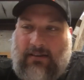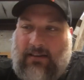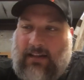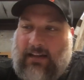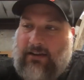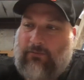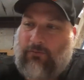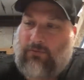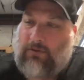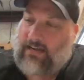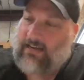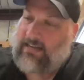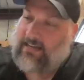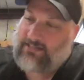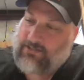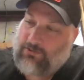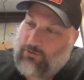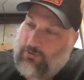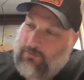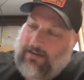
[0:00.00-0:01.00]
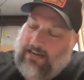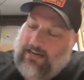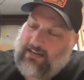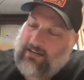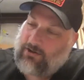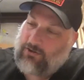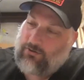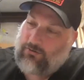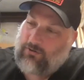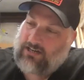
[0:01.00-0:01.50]
And like, I guess going back to
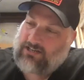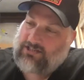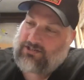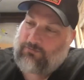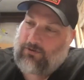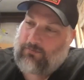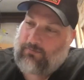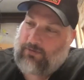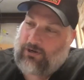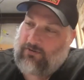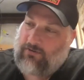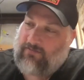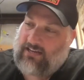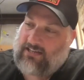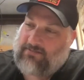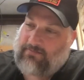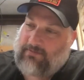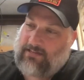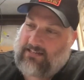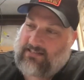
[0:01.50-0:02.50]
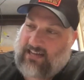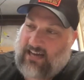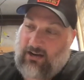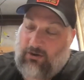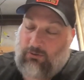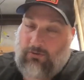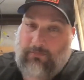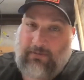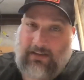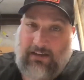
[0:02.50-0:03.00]
your question, what motivates me is I
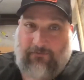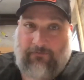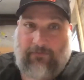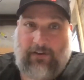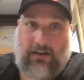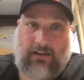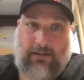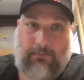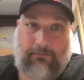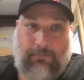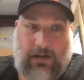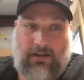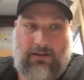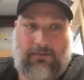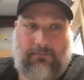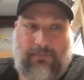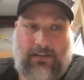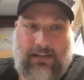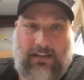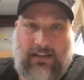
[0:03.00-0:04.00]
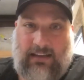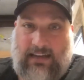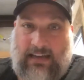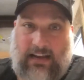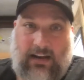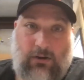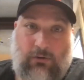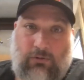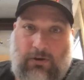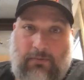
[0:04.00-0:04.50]
don't want to be a fucking bum, and
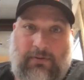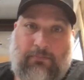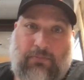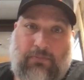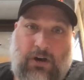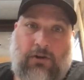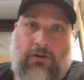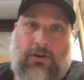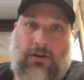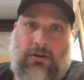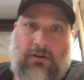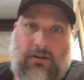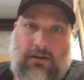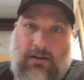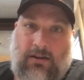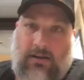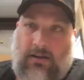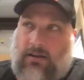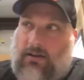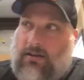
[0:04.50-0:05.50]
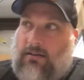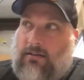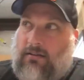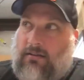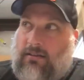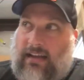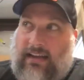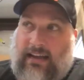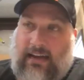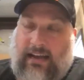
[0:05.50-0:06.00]
I don't want to be broke.
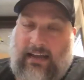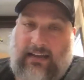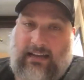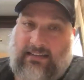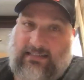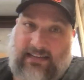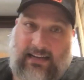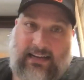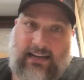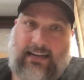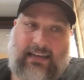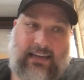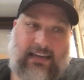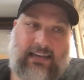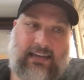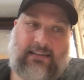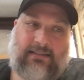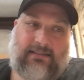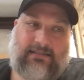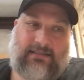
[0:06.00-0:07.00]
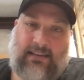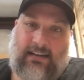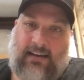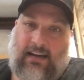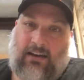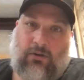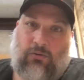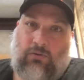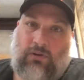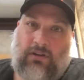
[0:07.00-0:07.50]
Like, because I got kids, and
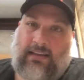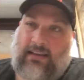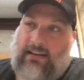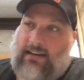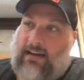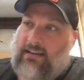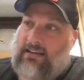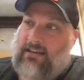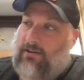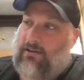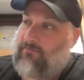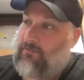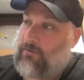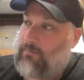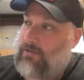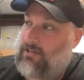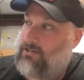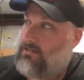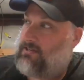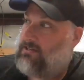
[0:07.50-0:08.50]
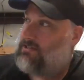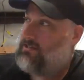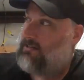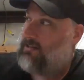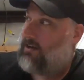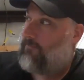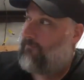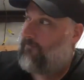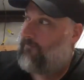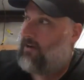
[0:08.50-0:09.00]
I come from
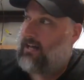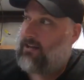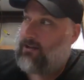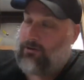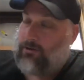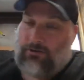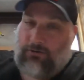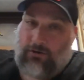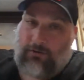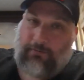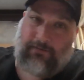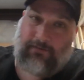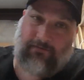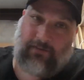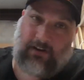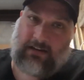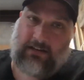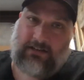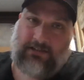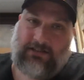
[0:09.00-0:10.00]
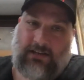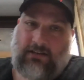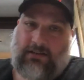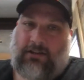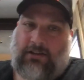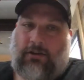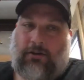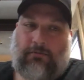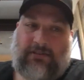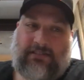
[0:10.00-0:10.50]
a father who grew up in a fucking
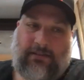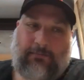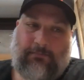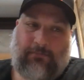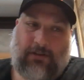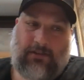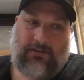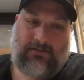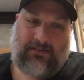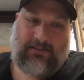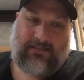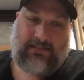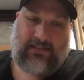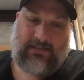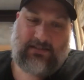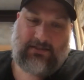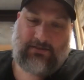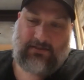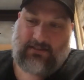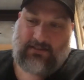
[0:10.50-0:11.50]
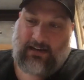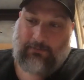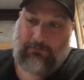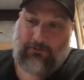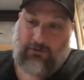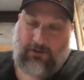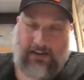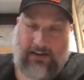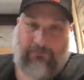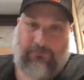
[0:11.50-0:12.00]
junkyard with 10 brothers and sisters, and I'm
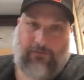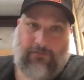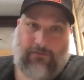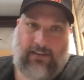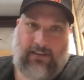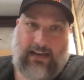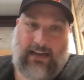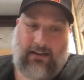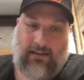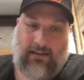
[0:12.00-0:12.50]
grateful for that.